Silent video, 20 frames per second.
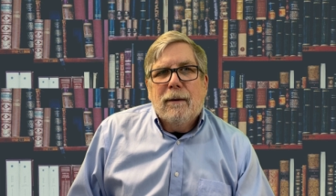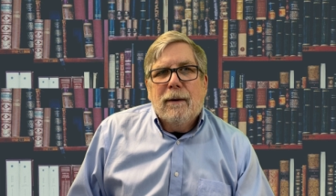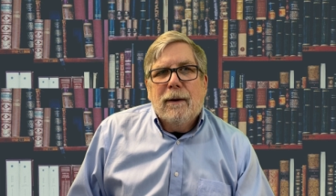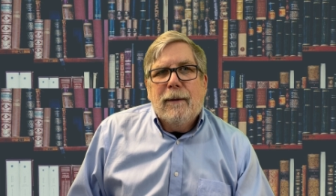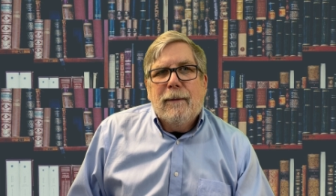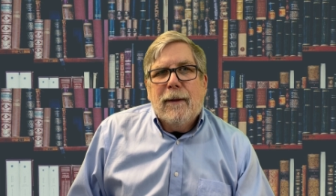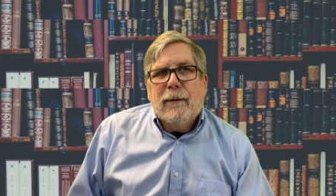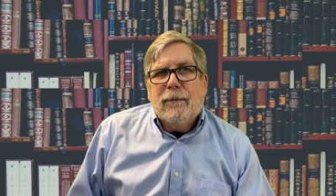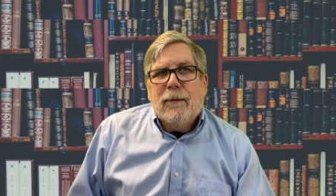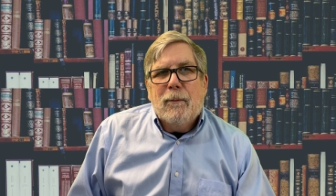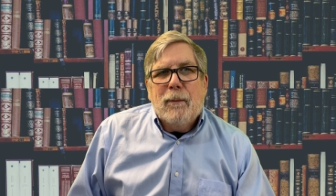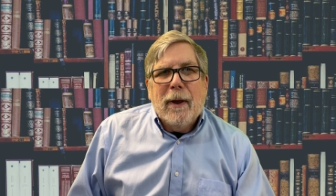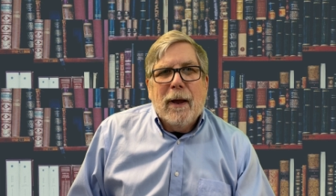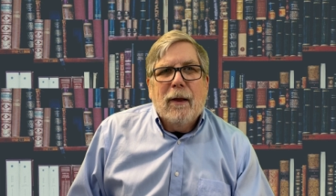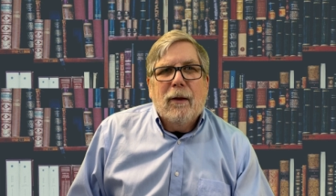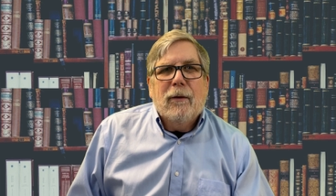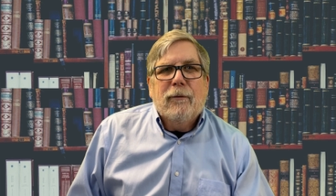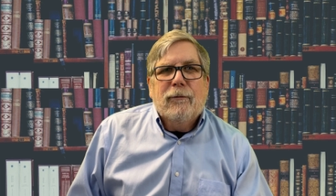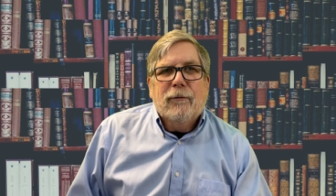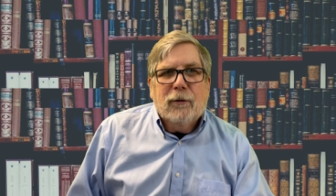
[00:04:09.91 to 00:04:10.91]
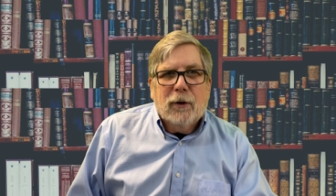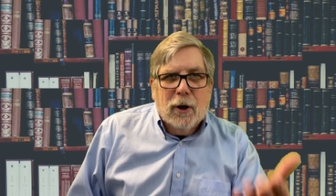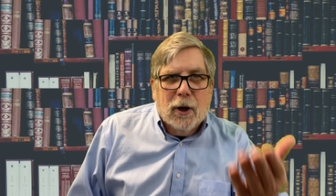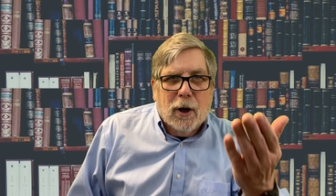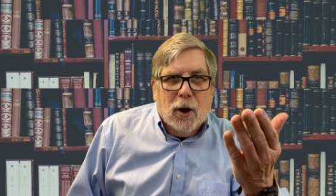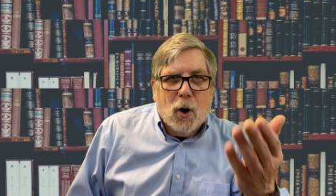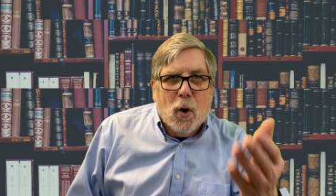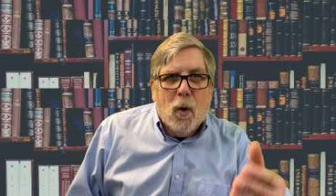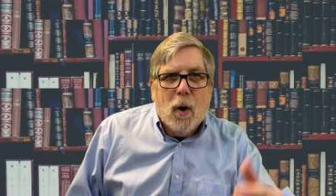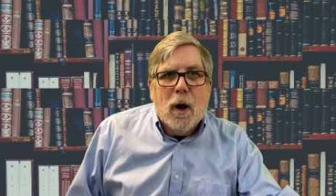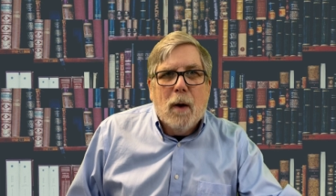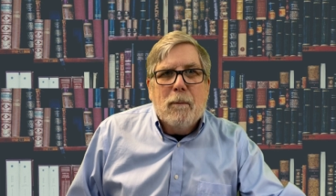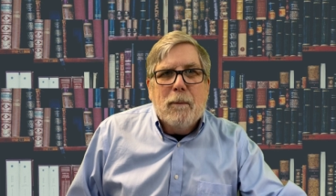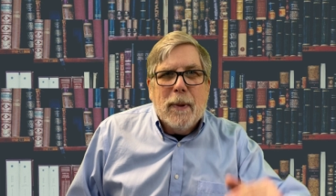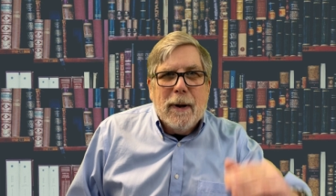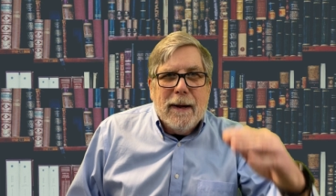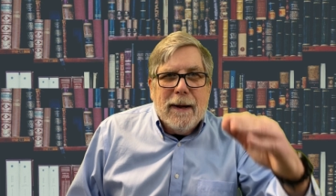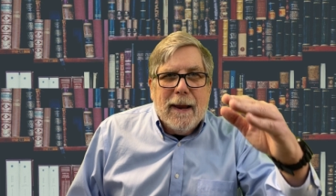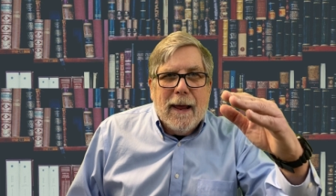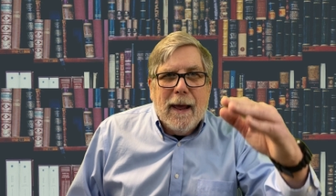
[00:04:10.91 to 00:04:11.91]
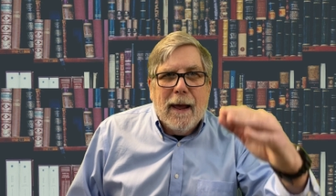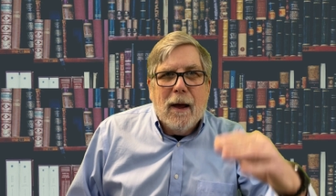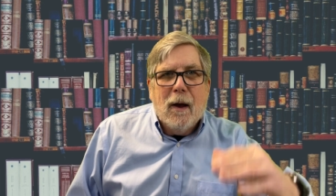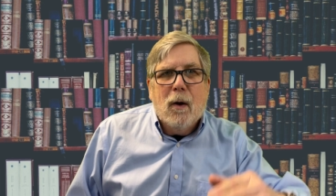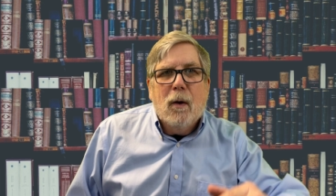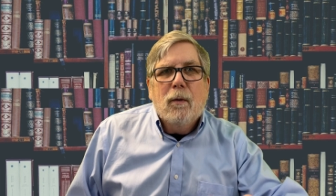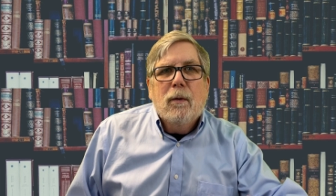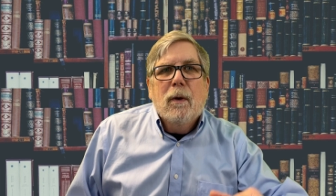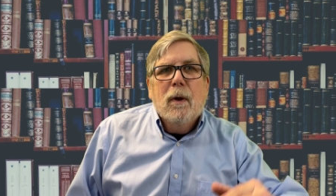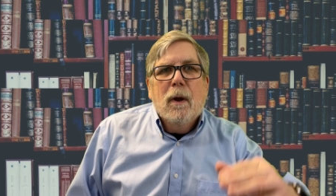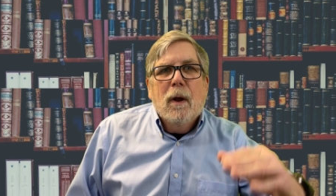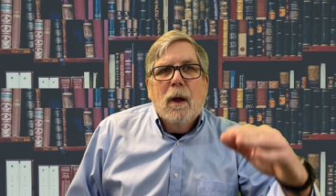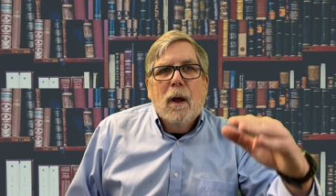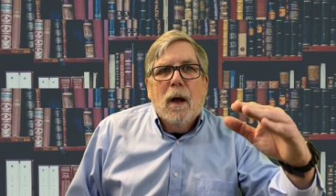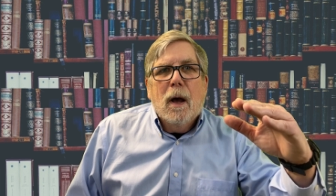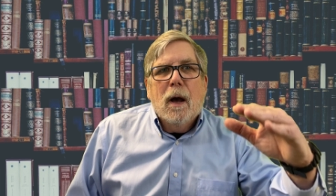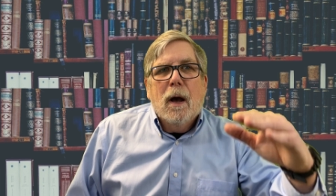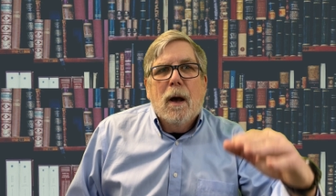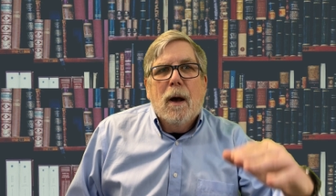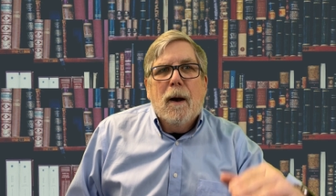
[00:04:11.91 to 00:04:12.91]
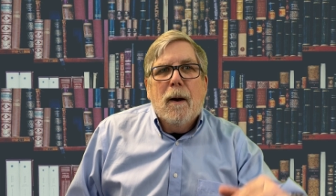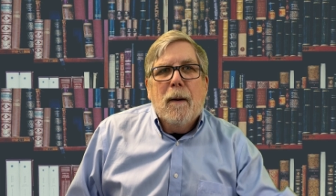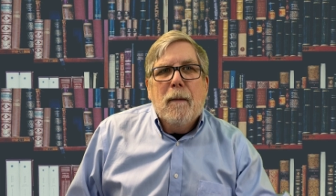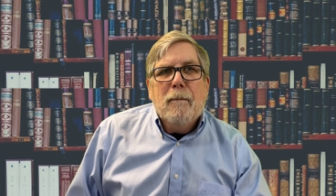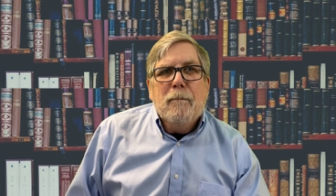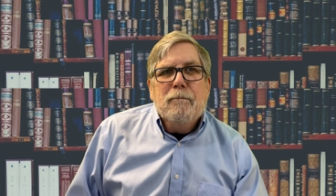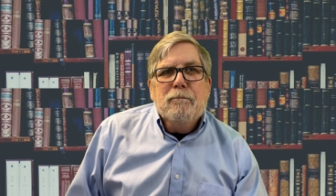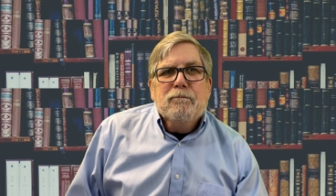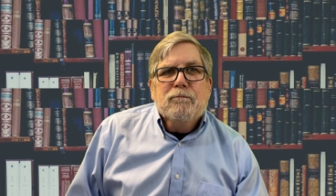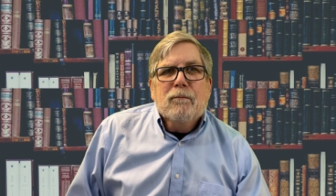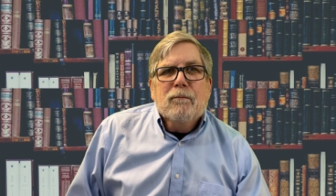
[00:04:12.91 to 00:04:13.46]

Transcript: and that the balance can go up and down um,